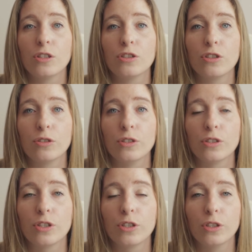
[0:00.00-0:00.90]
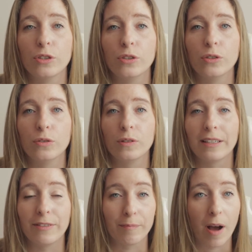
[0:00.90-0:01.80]
students who
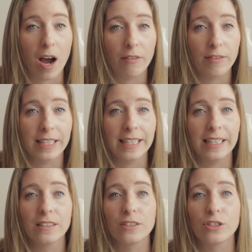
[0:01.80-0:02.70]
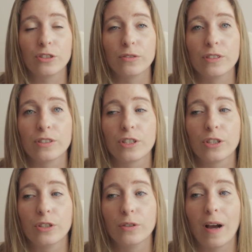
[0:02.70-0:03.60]
live in poverty, students
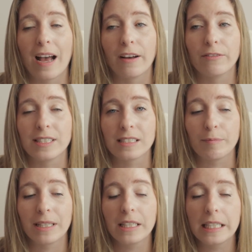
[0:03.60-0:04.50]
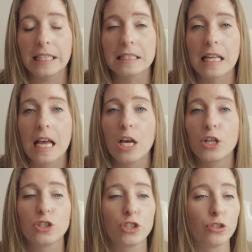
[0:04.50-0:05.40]
who have disabilities,
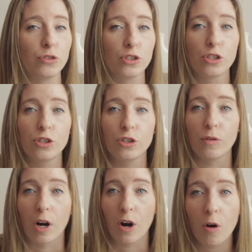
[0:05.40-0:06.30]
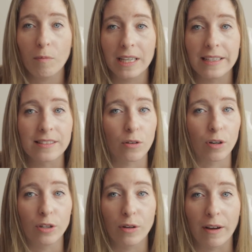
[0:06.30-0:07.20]
students who are homeless
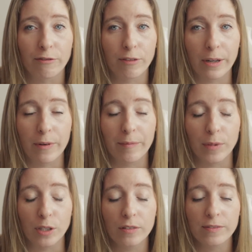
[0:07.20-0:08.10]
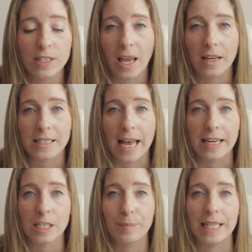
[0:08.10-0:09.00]
or who have frequent moves
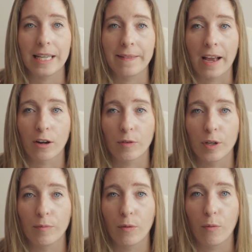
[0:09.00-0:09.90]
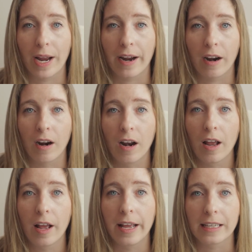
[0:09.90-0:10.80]
tend to be in that group where
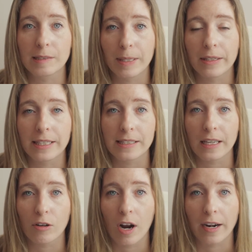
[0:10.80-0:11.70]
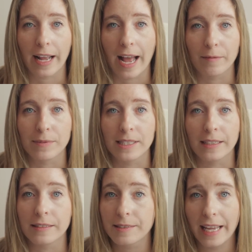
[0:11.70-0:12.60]
experiencing chronic
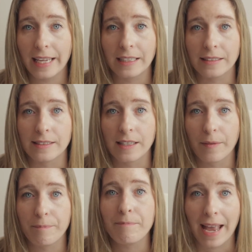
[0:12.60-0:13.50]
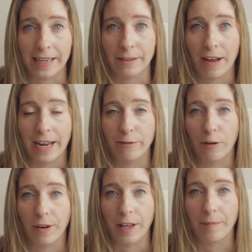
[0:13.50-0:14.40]
absence is magnified
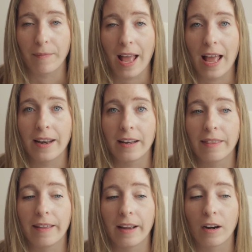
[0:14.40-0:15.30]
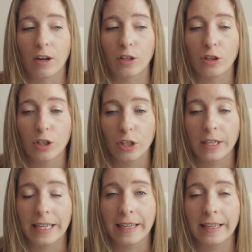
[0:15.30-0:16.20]
for them and their
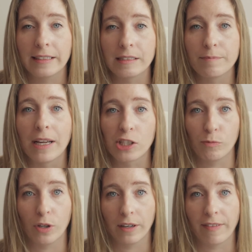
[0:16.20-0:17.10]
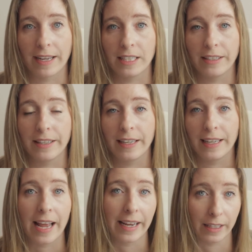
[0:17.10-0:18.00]
learning is much more affected in
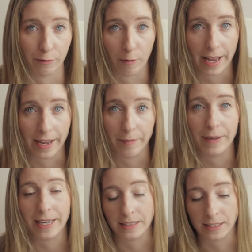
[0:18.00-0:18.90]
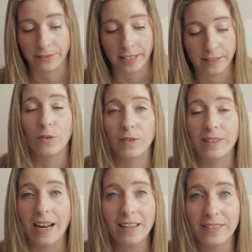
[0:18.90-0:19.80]
a negative way because of it.
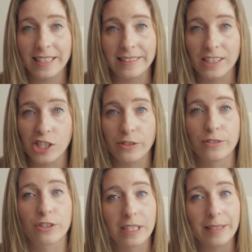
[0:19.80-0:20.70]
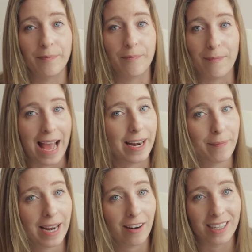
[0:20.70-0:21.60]
None of these issues scream
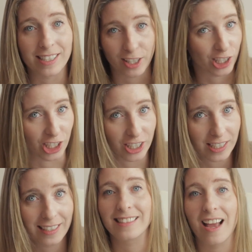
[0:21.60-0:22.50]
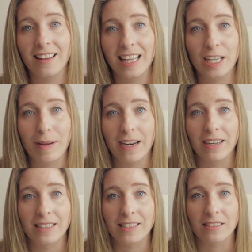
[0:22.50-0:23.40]
bad parent alert. It's not like
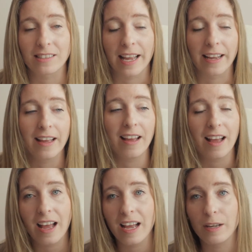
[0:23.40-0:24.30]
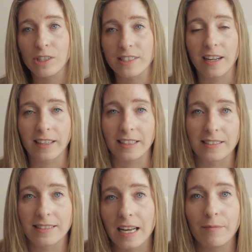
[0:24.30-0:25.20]
parents are saying, oh, I'm just not gonna
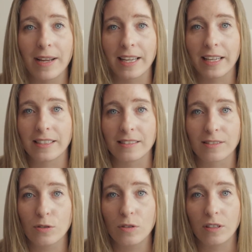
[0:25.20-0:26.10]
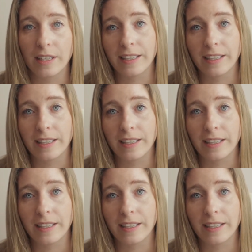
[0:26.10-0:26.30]
send my kid to school